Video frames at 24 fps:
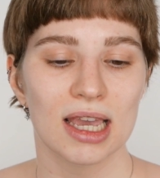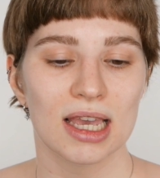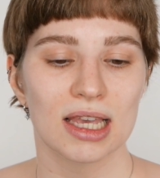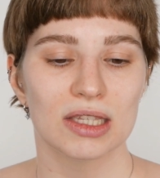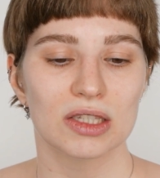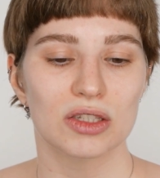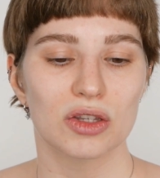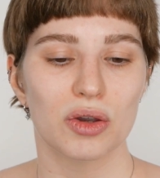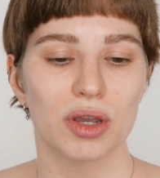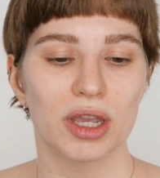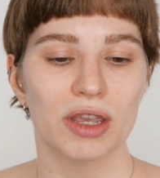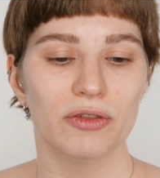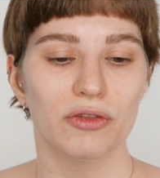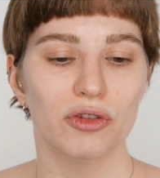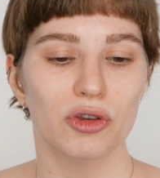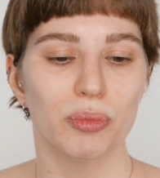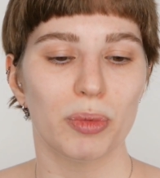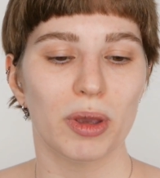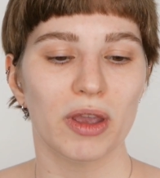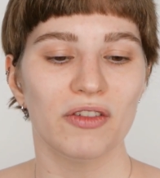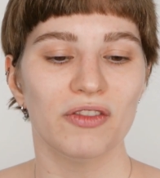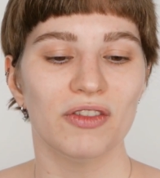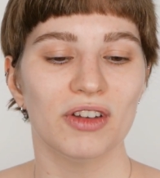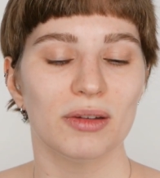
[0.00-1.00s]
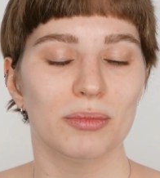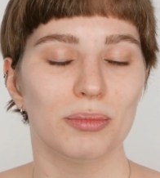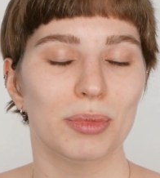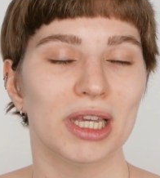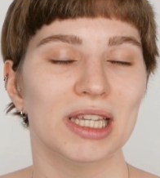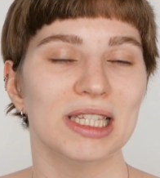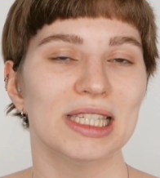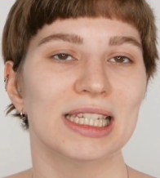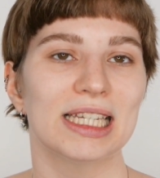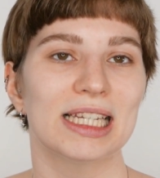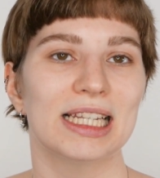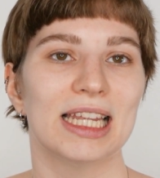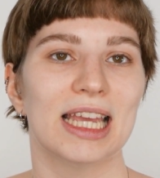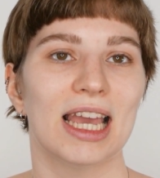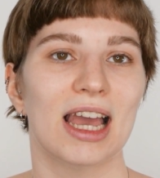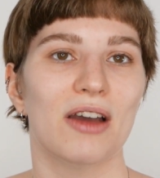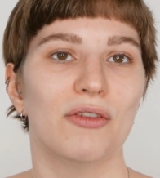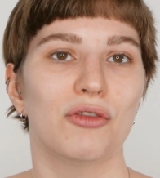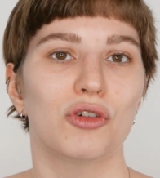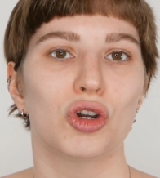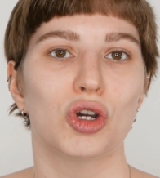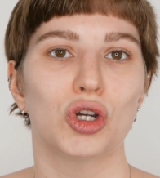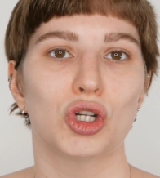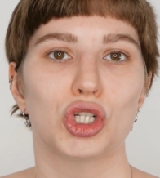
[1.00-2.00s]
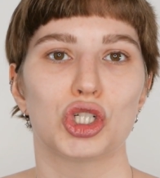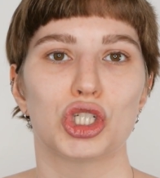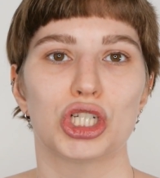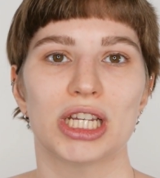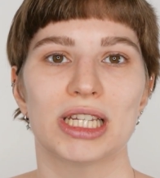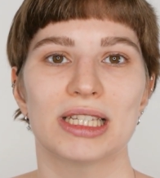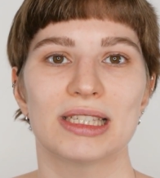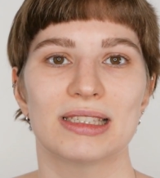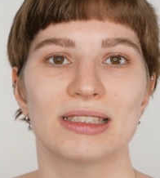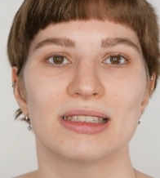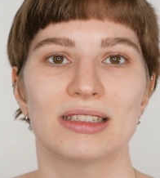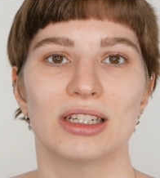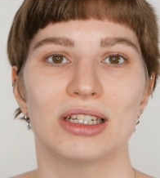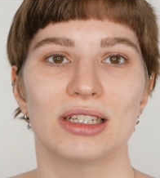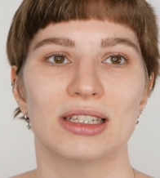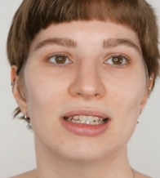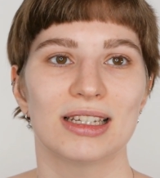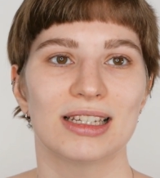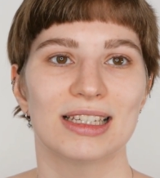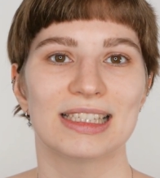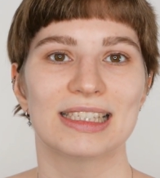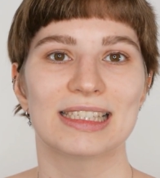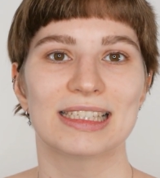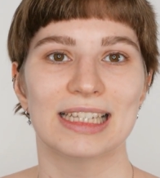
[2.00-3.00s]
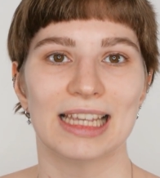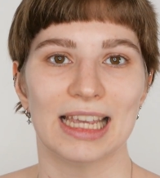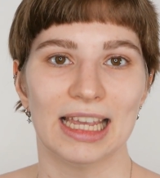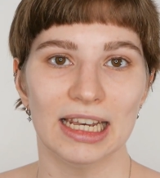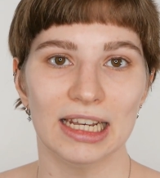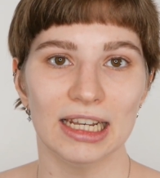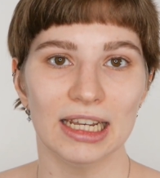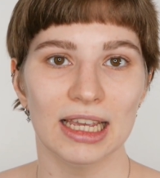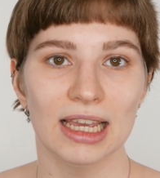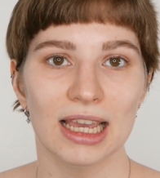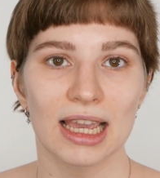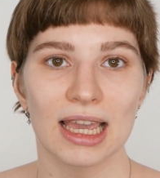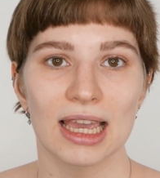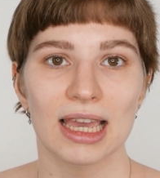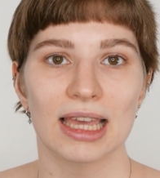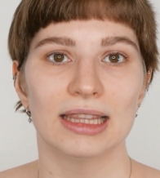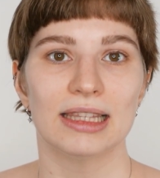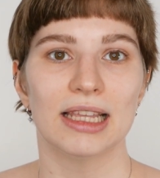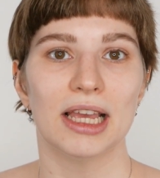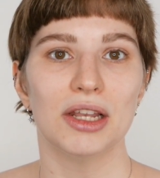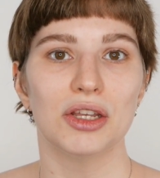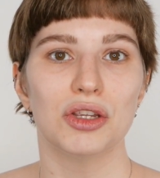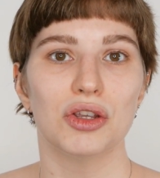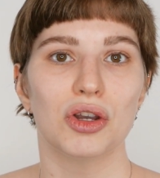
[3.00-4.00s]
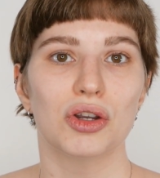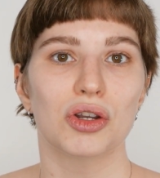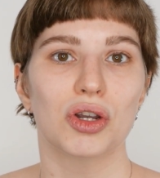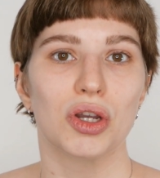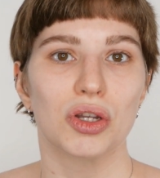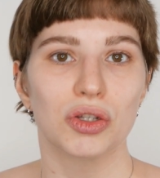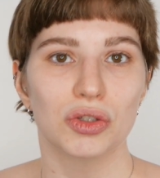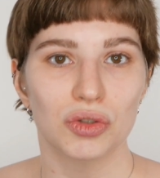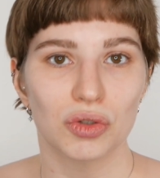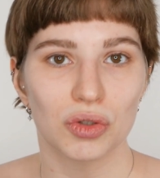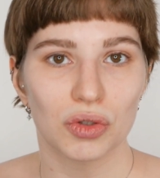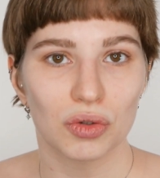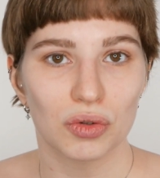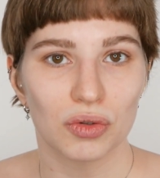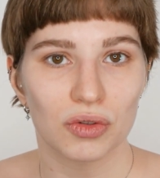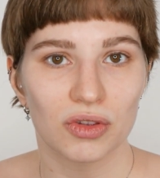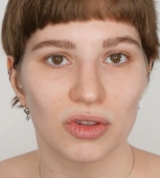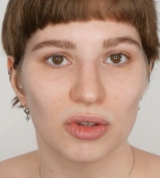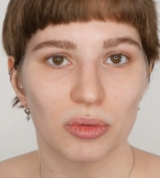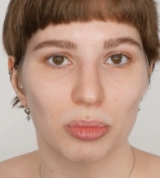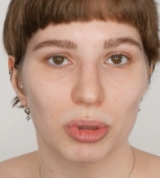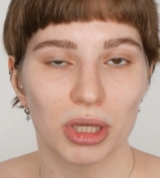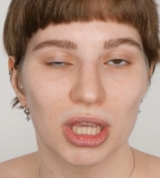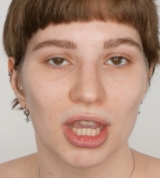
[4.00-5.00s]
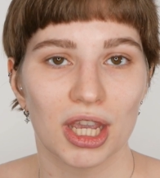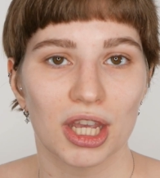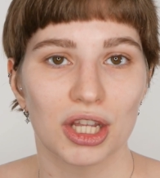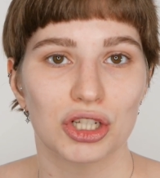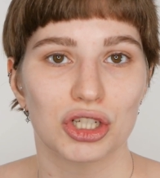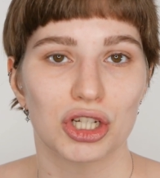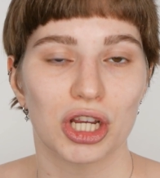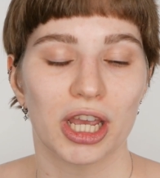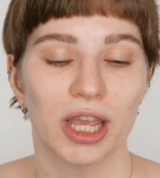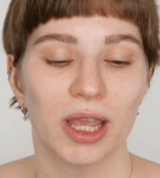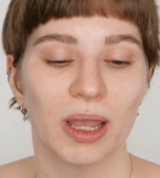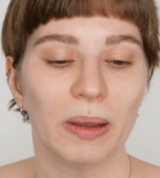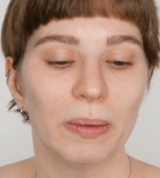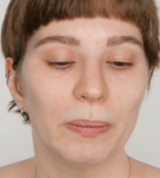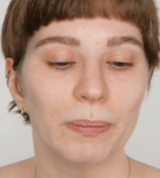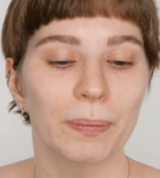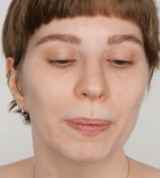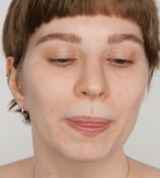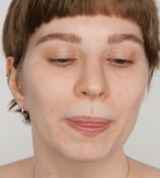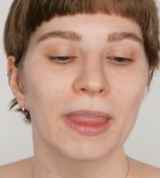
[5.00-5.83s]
So if you basically have congested skin, then you're going to use the BHA.